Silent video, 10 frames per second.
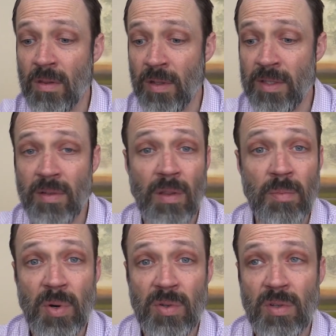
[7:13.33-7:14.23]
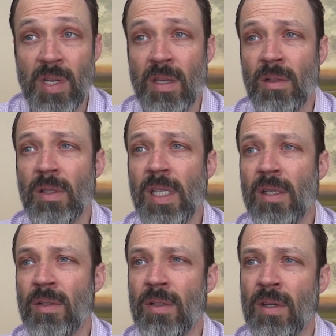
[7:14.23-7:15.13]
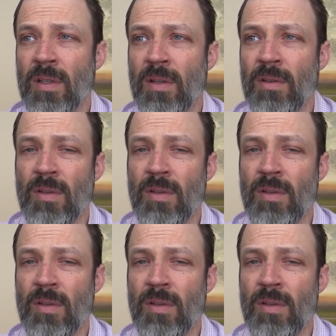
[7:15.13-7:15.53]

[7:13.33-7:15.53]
lets the other person take the lead in